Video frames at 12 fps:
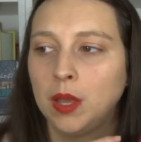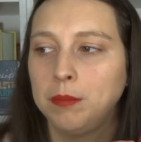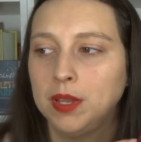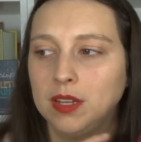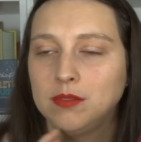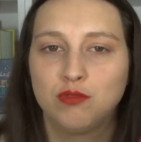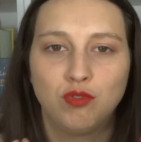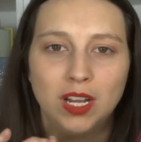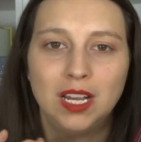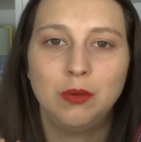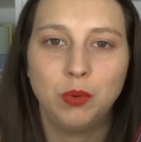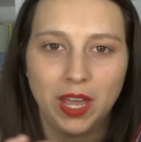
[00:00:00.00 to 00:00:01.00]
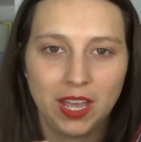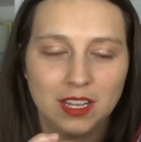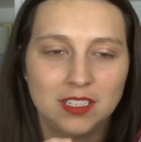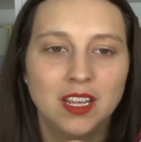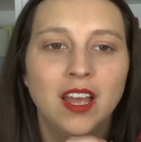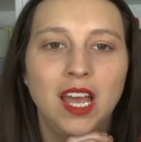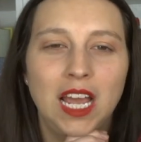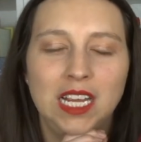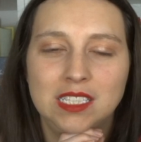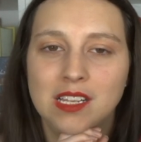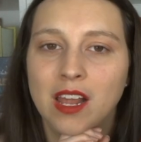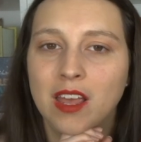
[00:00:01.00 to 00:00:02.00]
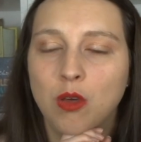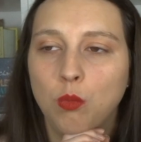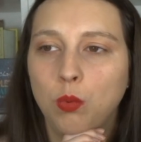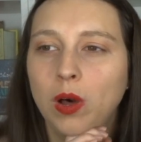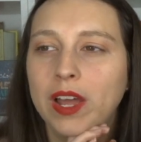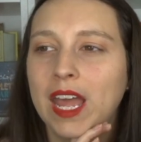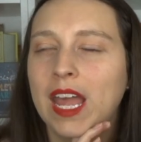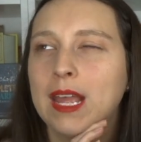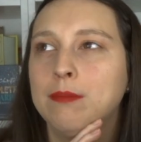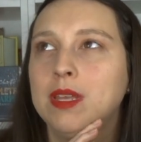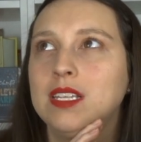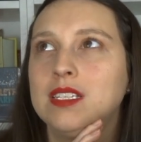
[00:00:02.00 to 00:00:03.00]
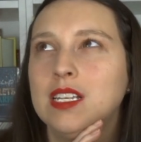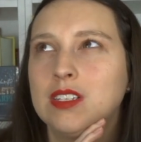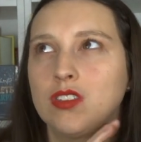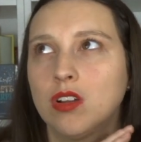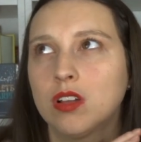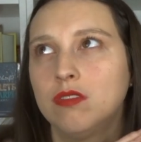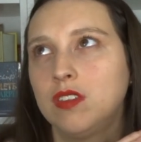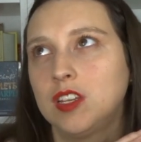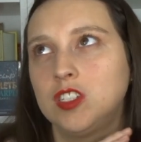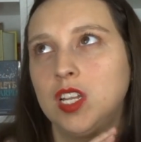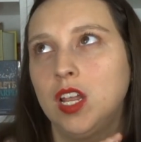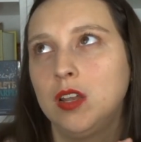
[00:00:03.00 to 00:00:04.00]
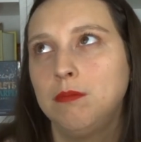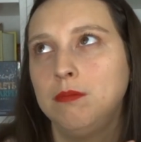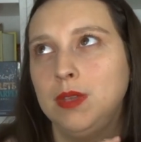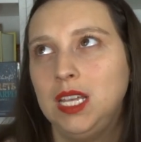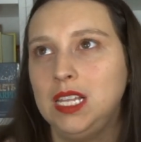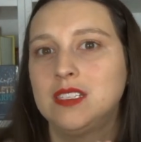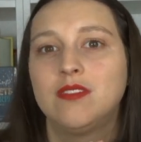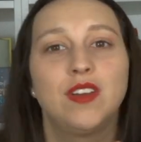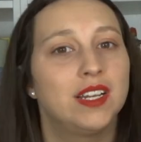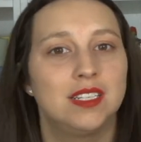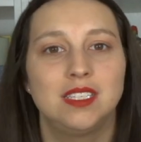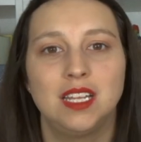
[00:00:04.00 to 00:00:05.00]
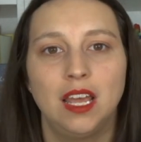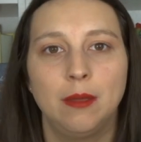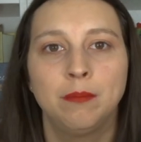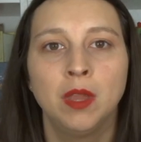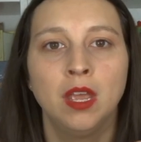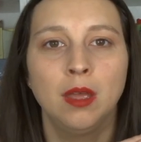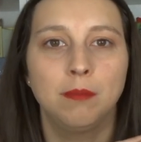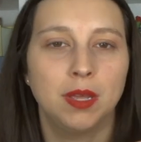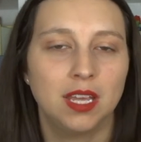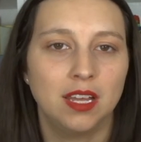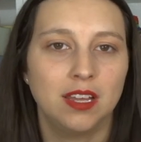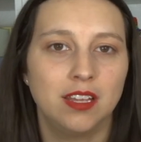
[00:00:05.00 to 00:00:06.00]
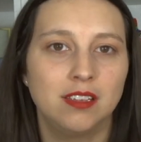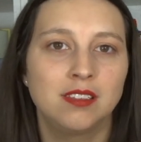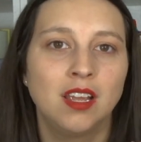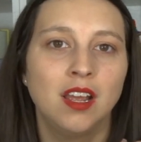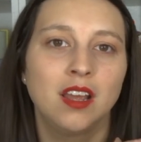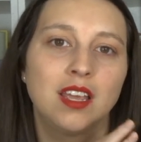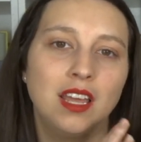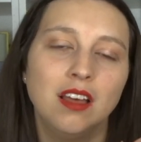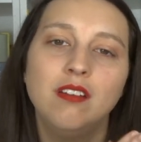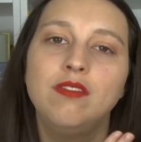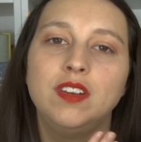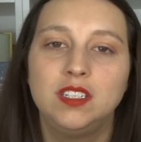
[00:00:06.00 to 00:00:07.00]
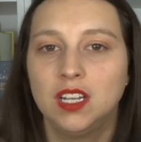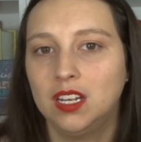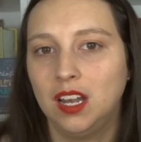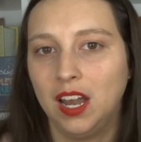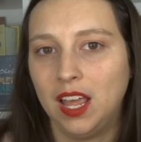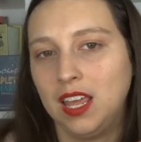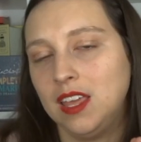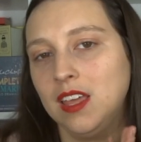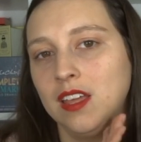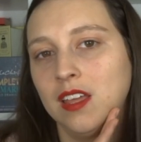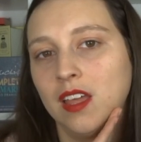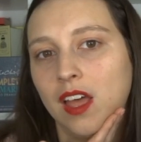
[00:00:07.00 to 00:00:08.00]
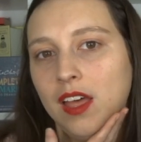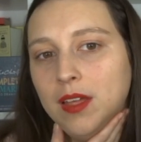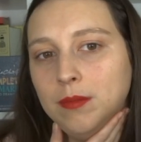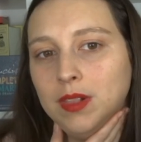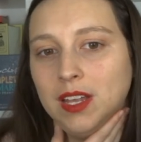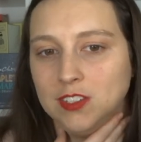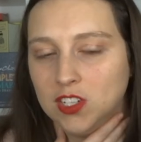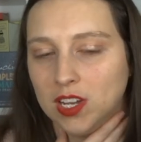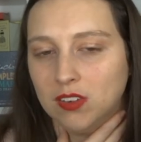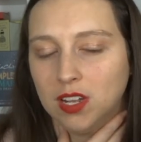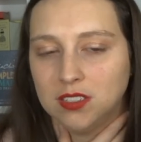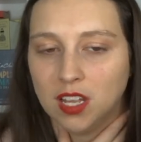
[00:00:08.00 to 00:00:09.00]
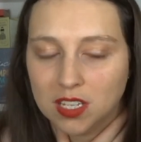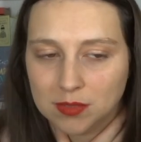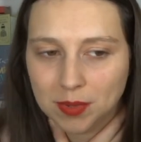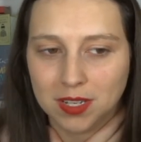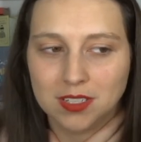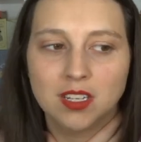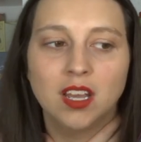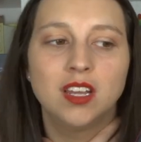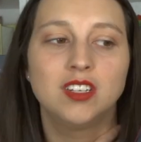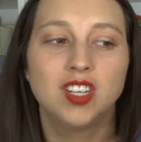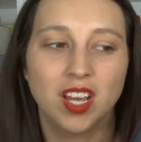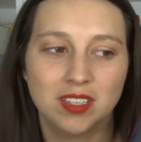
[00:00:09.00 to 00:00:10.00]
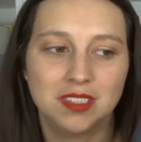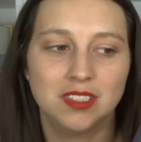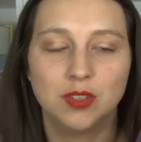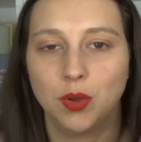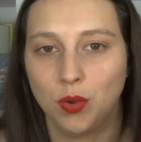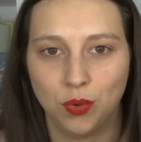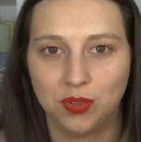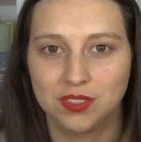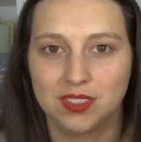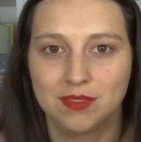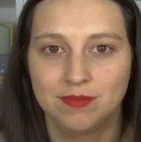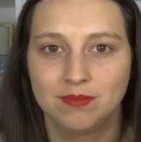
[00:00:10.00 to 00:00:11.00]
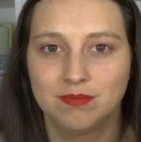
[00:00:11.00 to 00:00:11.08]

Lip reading: But it was really weird. It's like YA meets historical fiction meets fantasy, because Guildford Dudley, Lady Jane Grey's husband, turns into a horse.